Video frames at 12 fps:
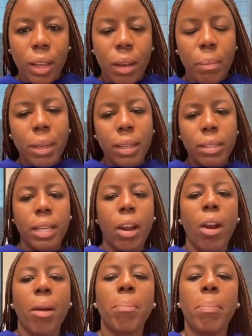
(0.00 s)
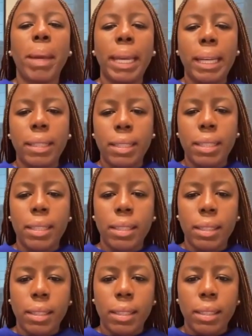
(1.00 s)
because they are baked
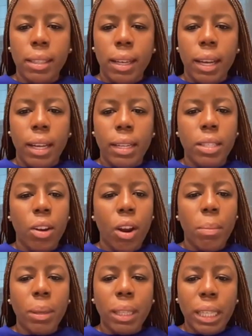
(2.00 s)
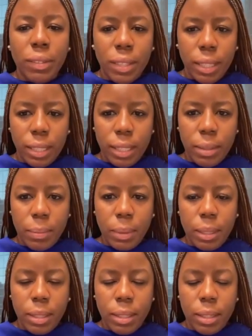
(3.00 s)
into our belief
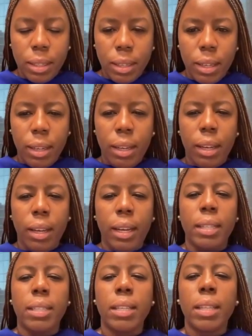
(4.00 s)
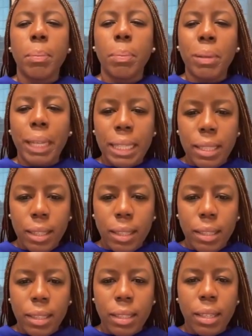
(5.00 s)
systems, into the
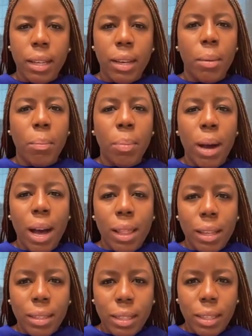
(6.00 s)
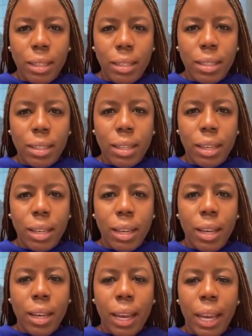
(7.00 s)
places, policies,
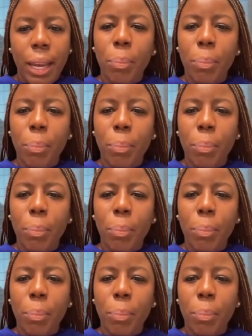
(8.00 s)
and